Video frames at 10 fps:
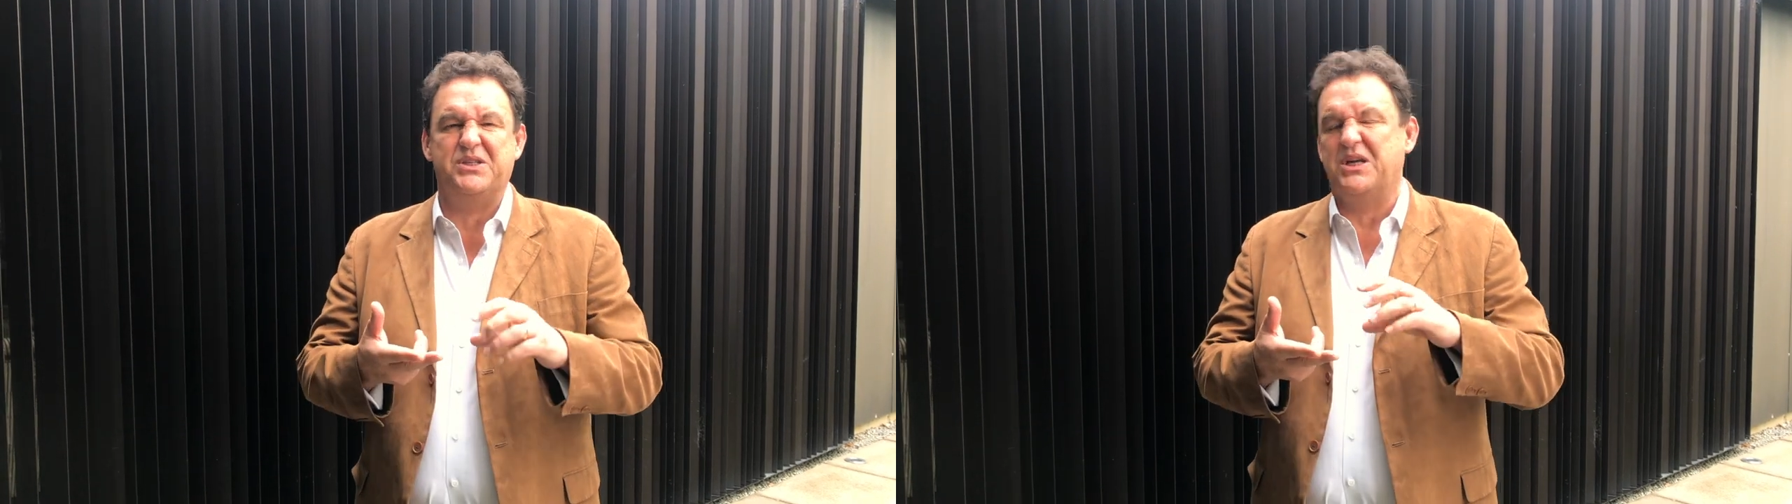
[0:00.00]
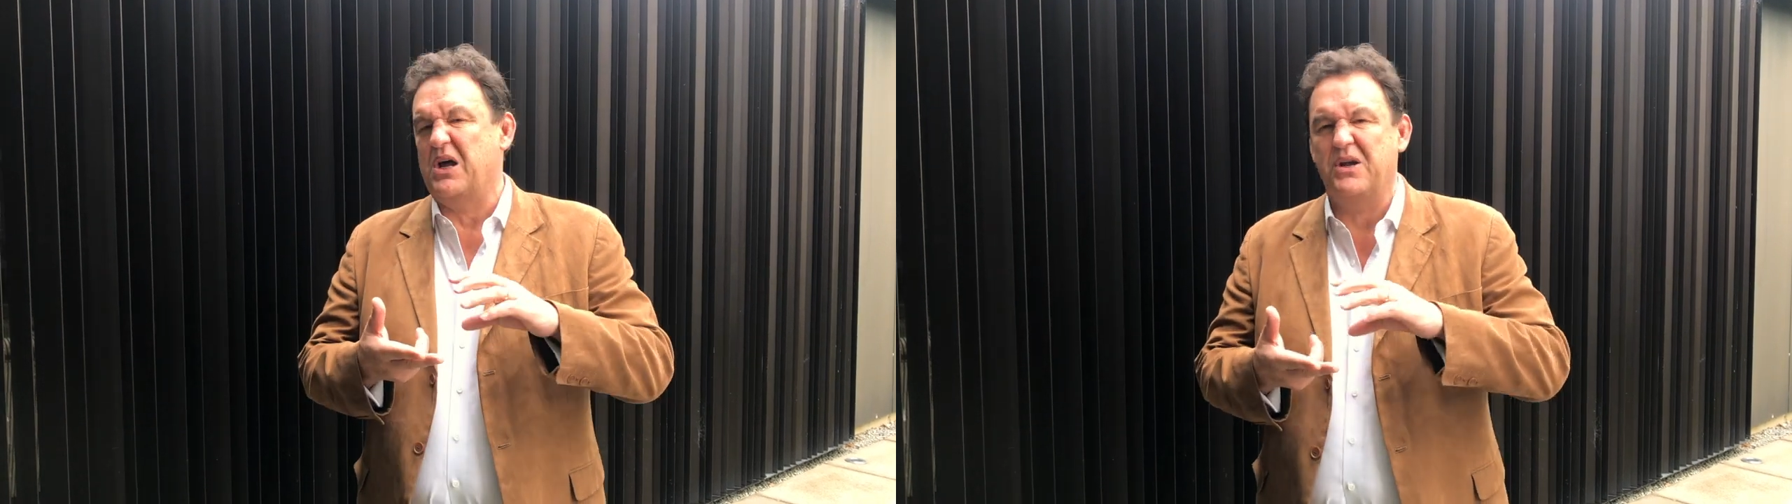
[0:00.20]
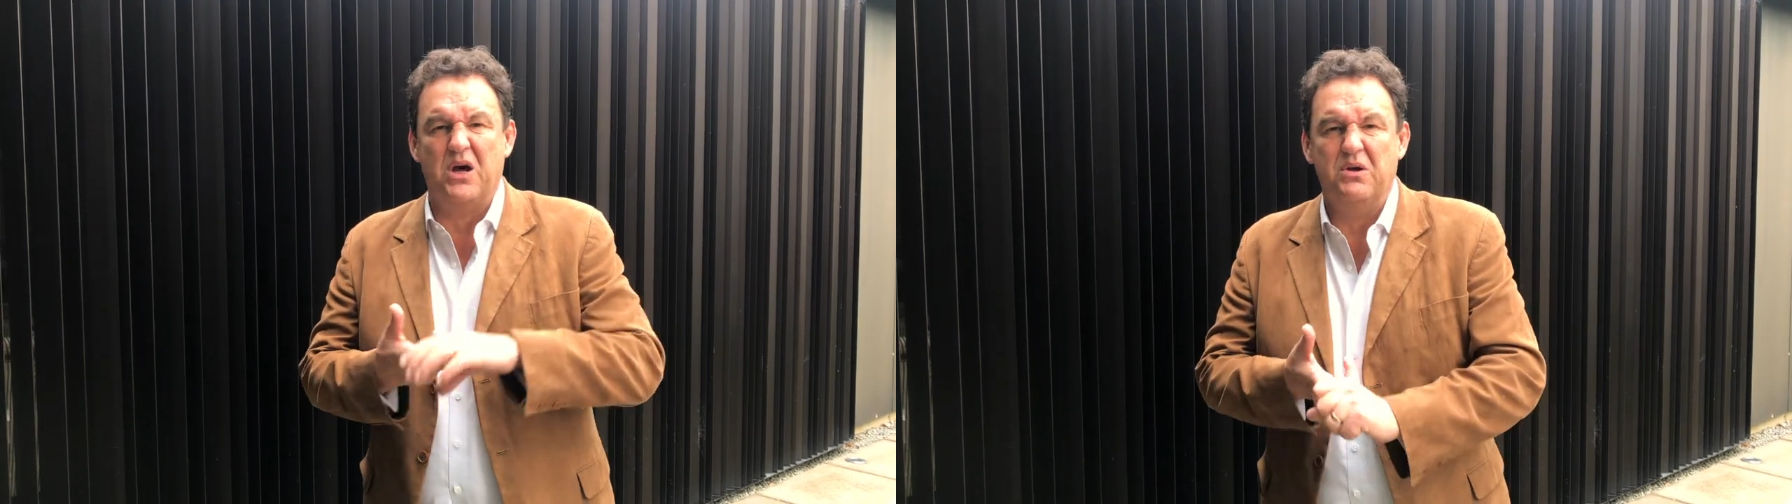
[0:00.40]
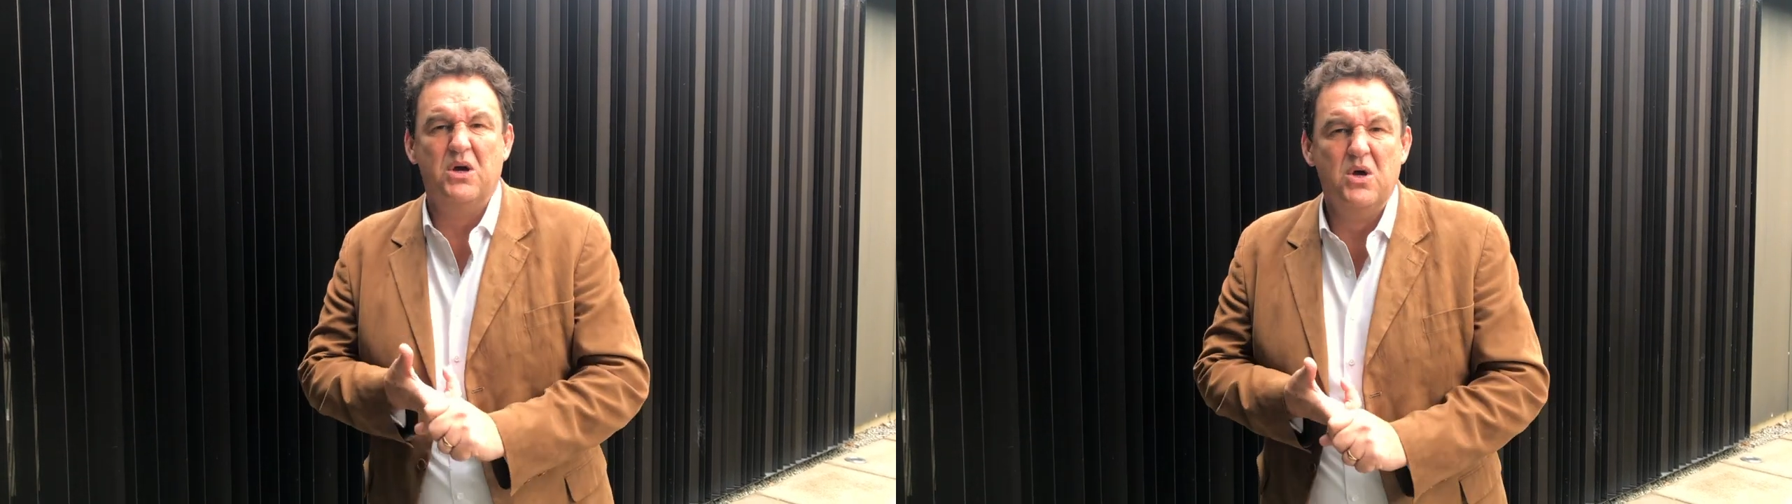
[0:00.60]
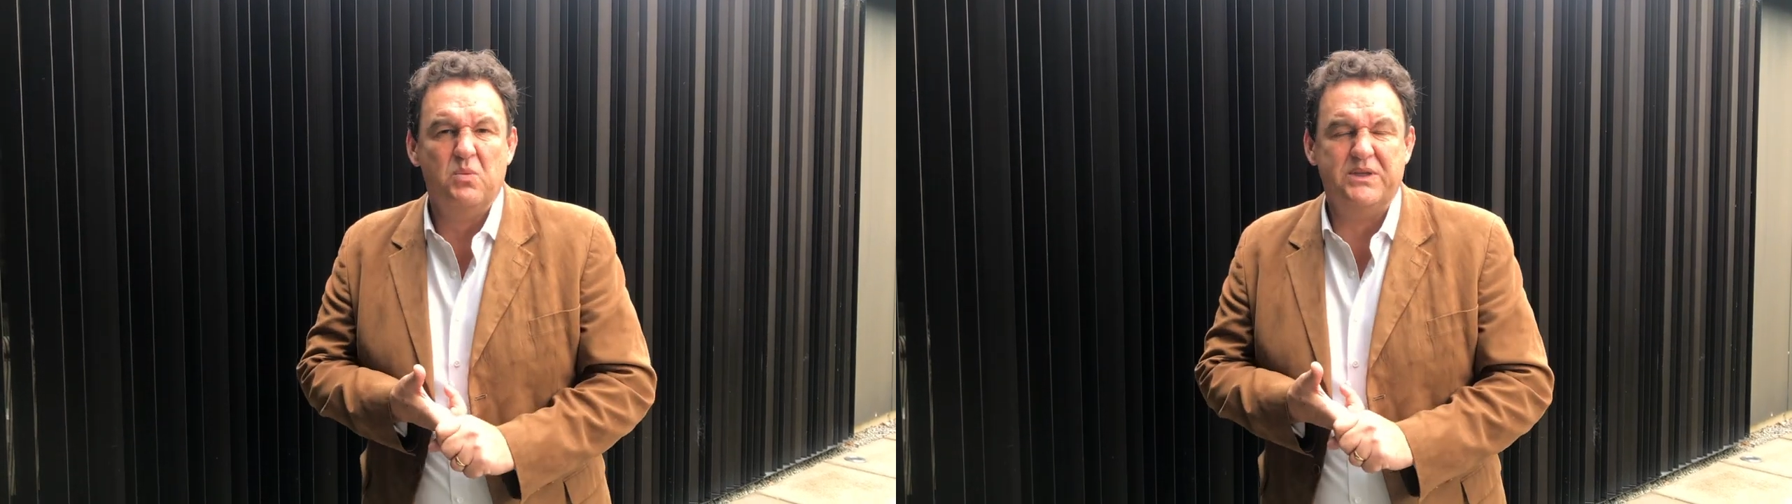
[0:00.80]
You don't know
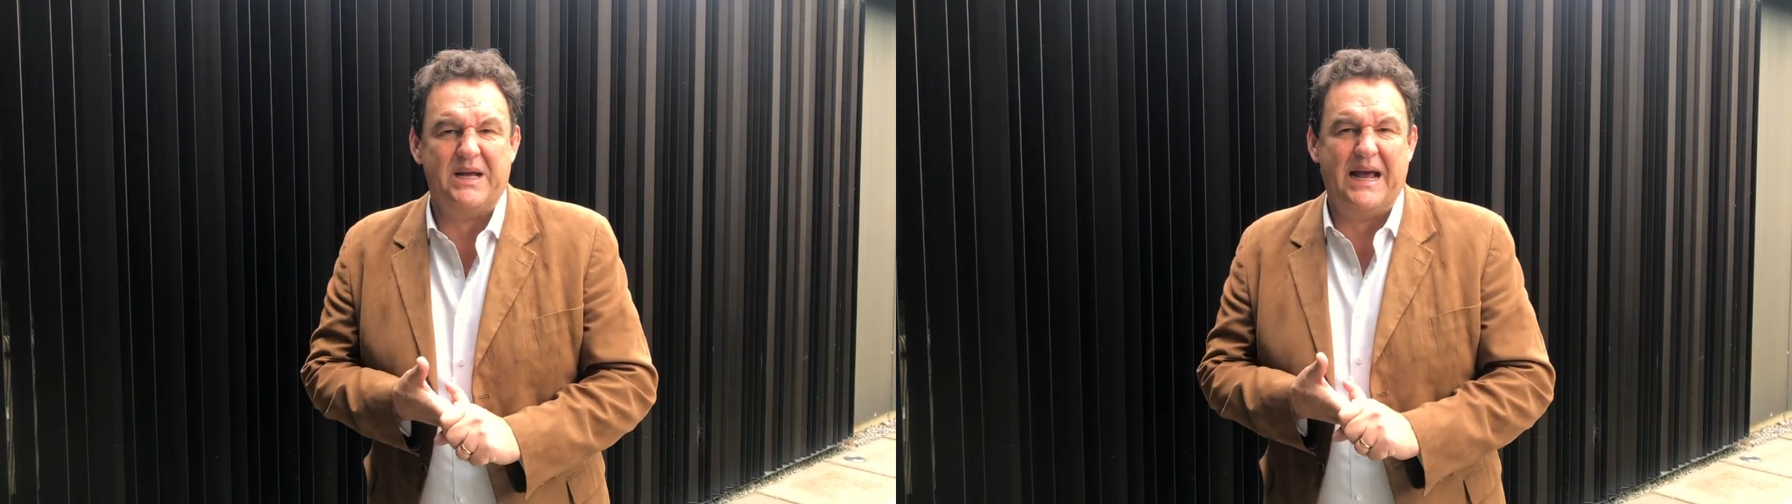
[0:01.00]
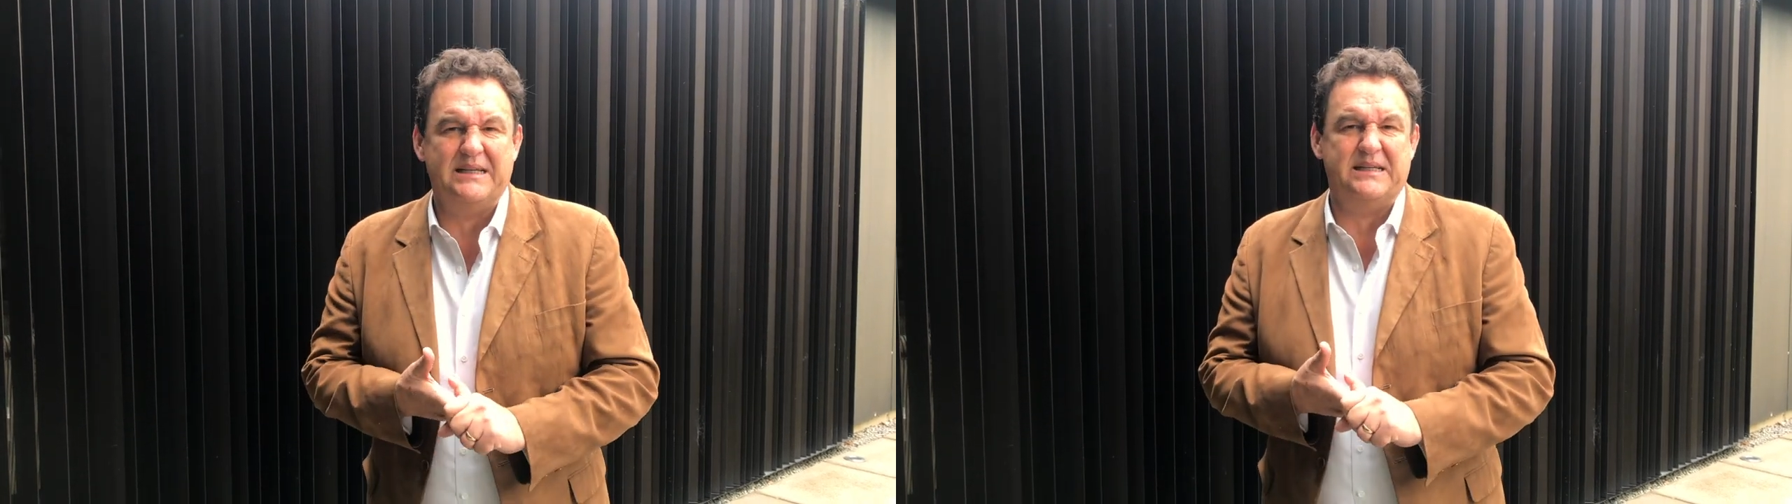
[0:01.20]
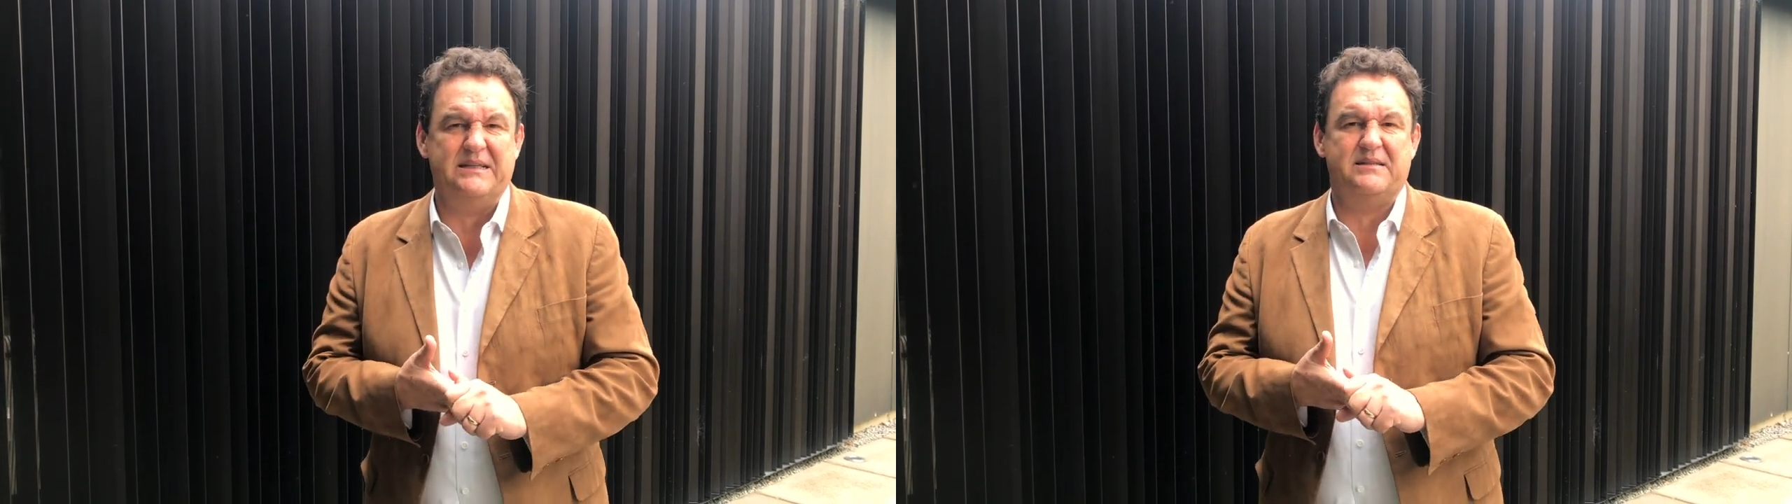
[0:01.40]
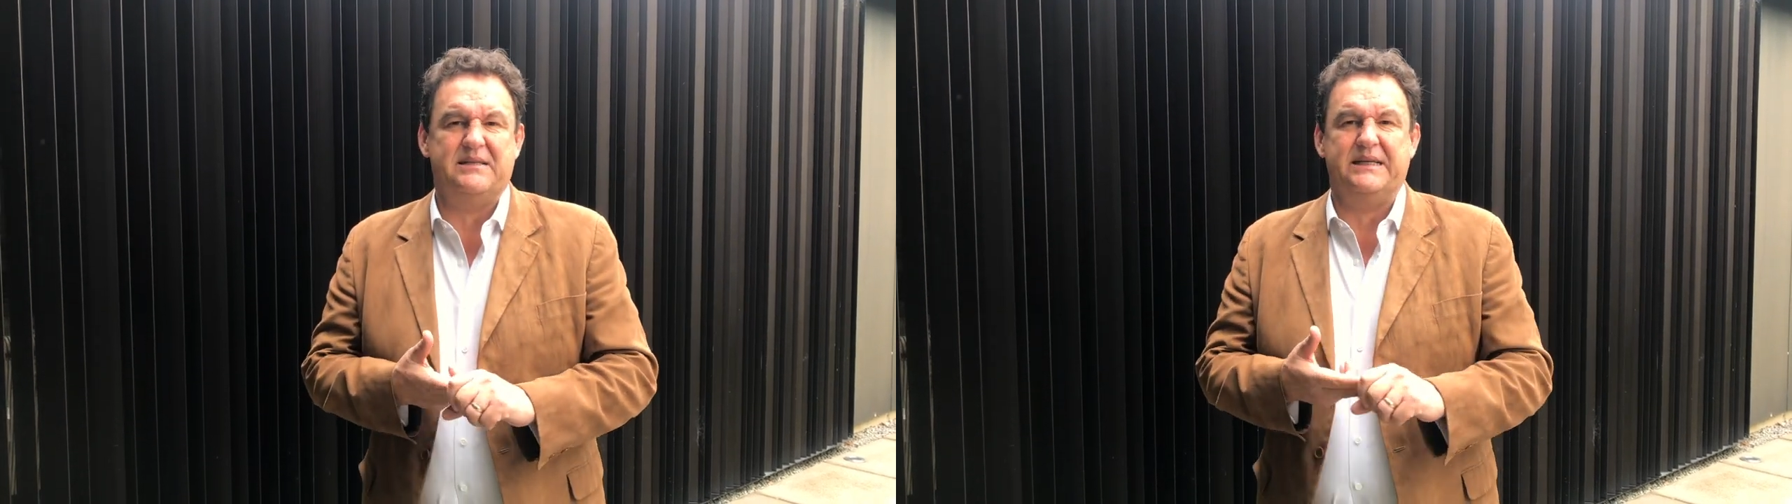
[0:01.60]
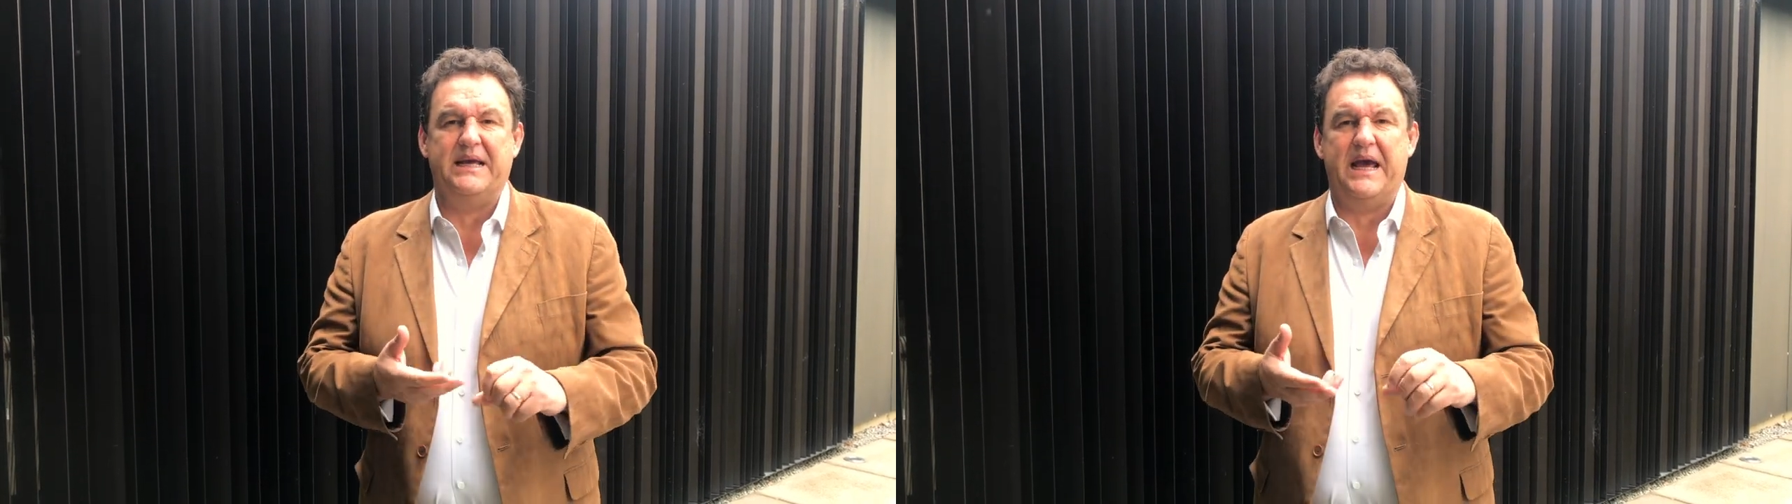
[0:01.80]
which assets
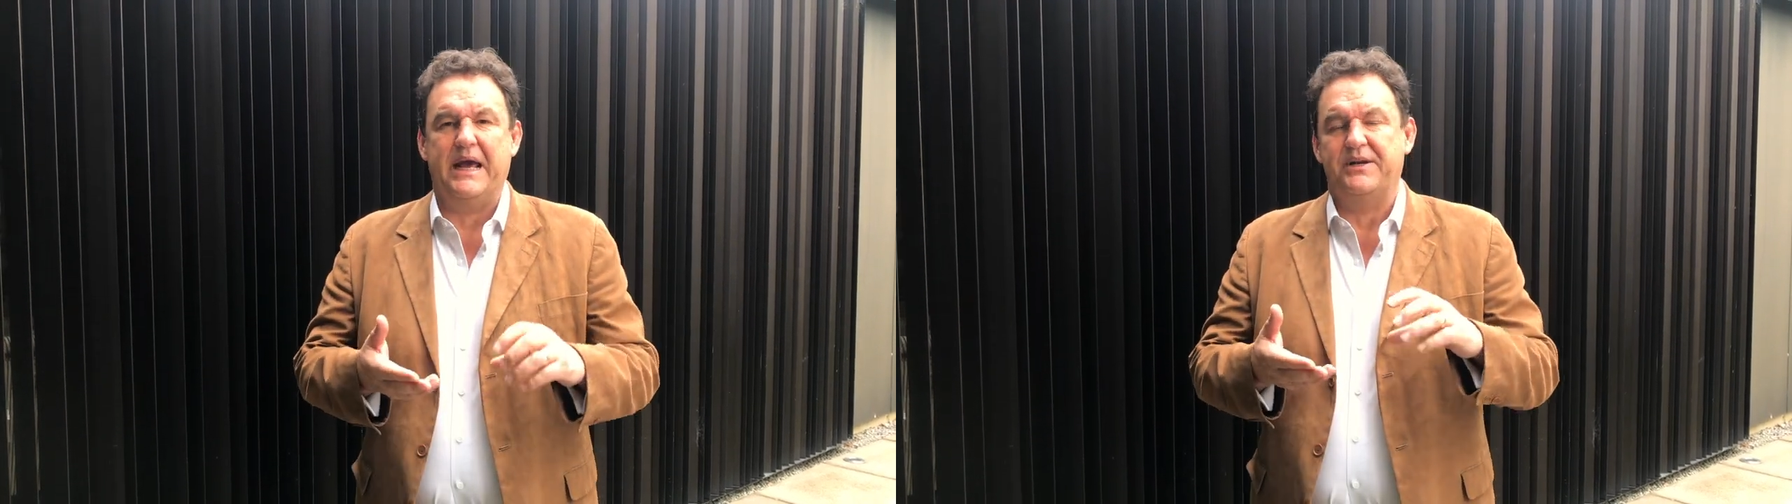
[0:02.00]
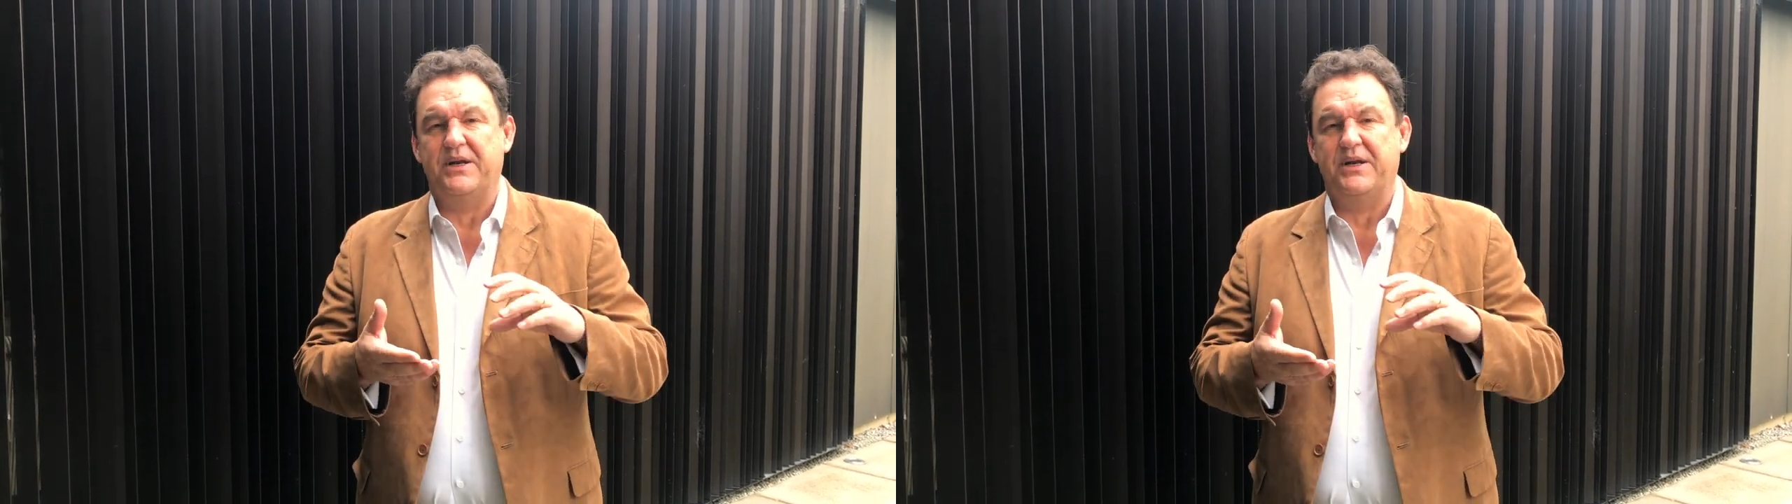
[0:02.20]
to get.